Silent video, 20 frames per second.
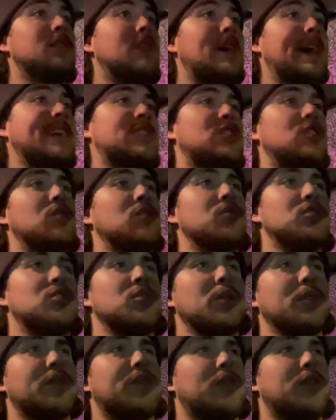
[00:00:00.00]
I actually don't
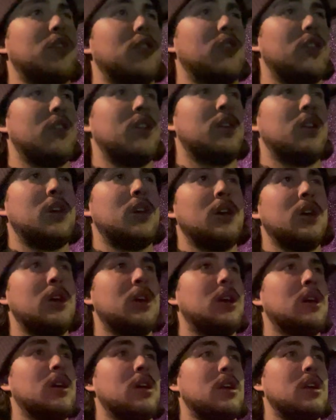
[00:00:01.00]
do it for
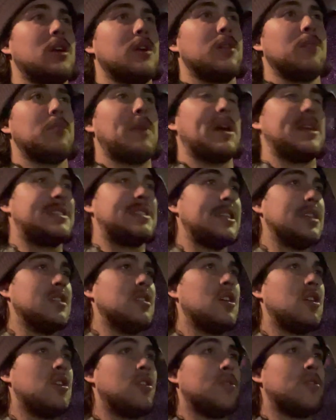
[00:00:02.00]
my
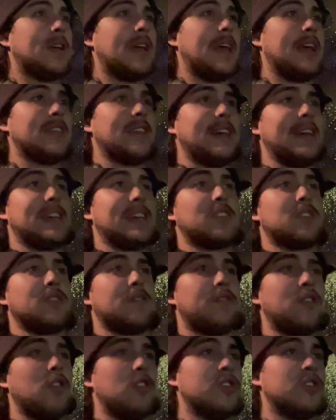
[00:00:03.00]
deload and like the
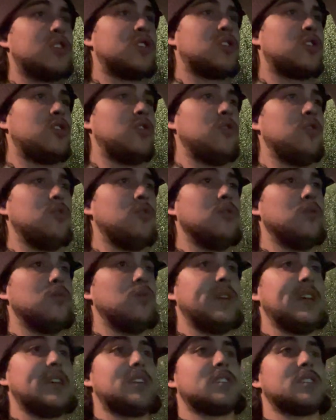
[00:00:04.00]
first 2
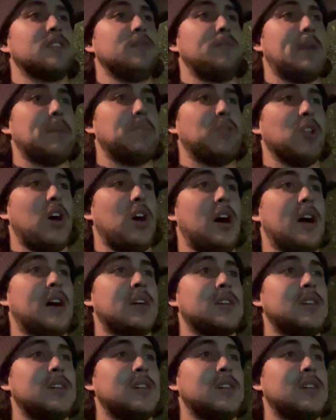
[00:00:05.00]
weeks of my block,